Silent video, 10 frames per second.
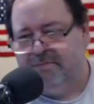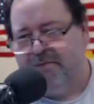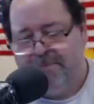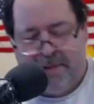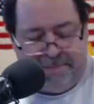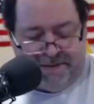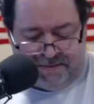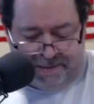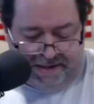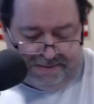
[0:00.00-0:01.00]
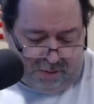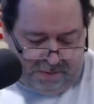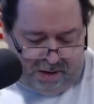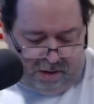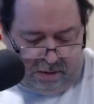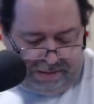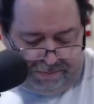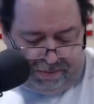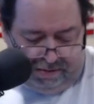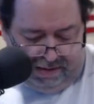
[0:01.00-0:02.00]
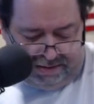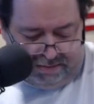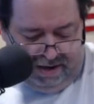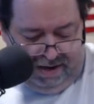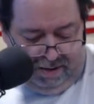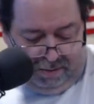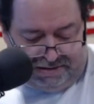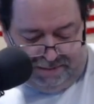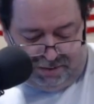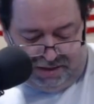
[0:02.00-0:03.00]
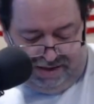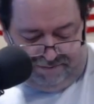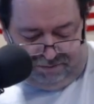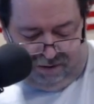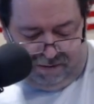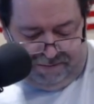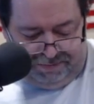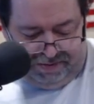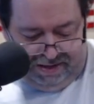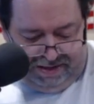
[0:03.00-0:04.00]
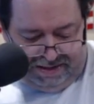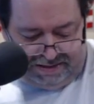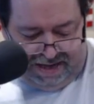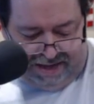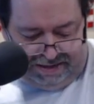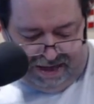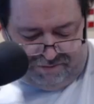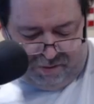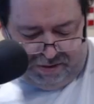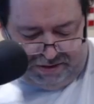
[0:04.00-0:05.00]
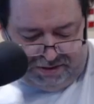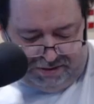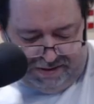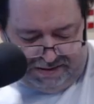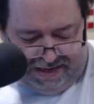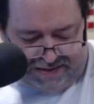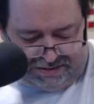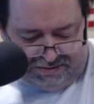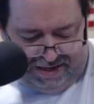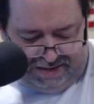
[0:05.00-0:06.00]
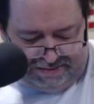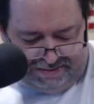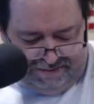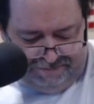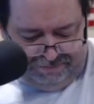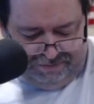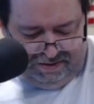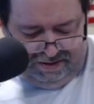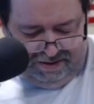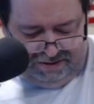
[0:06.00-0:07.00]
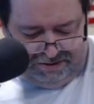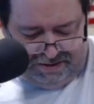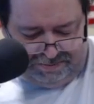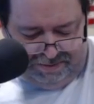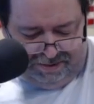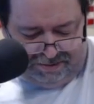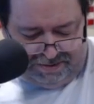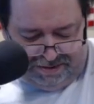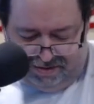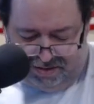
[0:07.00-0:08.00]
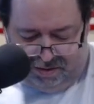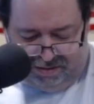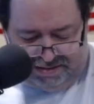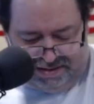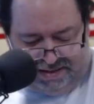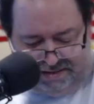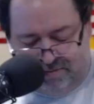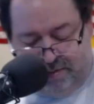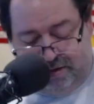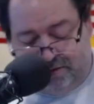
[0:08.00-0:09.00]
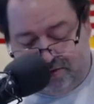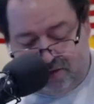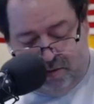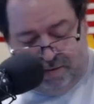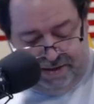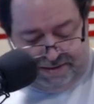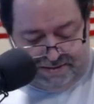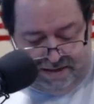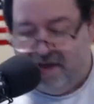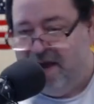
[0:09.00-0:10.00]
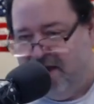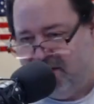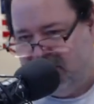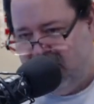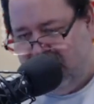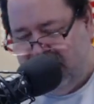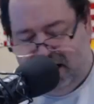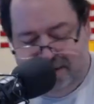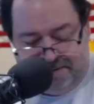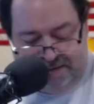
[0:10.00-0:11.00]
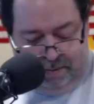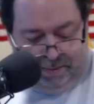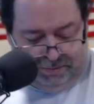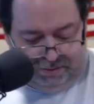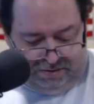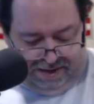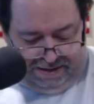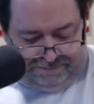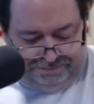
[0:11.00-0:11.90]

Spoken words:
pumpkin spice. Broke my heart a little bit, but it is. What's up, G, in Florida? It has gotten down to 42 degrees the last 2 days. Trust me, there's a whole list of things. We could do a show on that, Seth. Eclipse Day, we will do that.